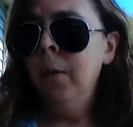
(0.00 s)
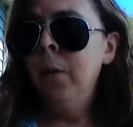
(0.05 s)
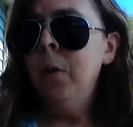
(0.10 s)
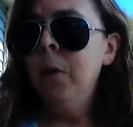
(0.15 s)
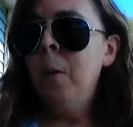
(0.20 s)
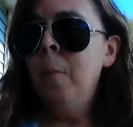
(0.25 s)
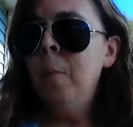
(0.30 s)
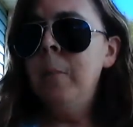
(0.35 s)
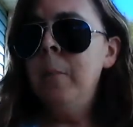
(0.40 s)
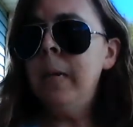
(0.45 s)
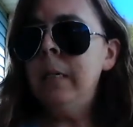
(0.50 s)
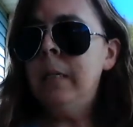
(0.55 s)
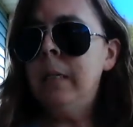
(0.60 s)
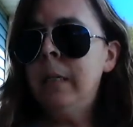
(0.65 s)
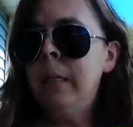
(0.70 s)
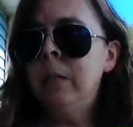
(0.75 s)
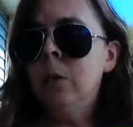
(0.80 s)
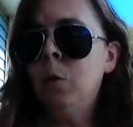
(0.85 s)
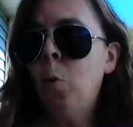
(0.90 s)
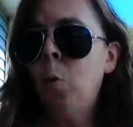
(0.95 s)

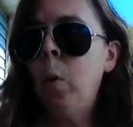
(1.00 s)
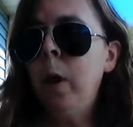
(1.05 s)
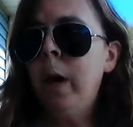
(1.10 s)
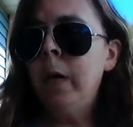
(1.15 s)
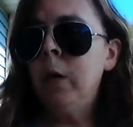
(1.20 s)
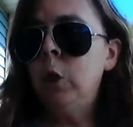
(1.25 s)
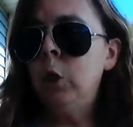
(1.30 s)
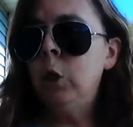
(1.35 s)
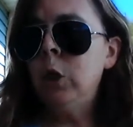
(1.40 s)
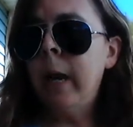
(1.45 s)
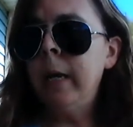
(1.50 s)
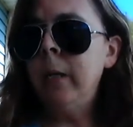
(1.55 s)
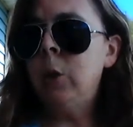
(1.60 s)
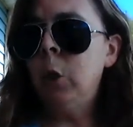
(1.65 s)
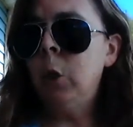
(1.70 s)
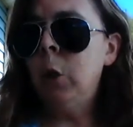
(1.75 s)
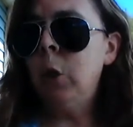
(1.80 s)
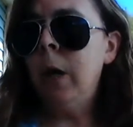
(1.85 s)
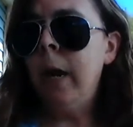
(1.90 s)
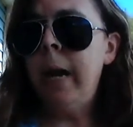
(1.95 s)
Mrs. Quick shaked
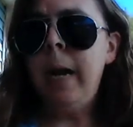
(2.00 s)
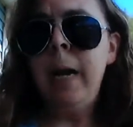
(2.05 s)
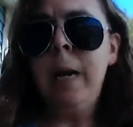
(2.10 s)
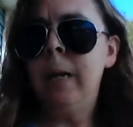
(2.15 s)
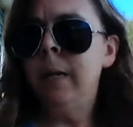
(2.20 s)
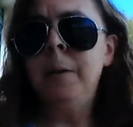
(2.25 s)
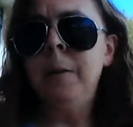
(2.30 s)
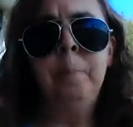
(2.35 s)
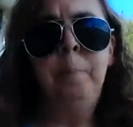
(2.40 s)
her head.